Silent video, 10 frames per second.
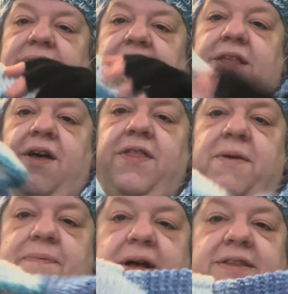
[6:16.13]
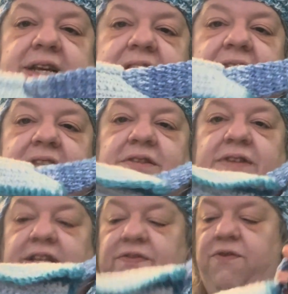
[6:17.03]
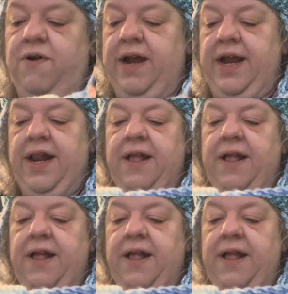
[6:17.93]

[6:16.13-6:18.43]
with all the belt accessories for it.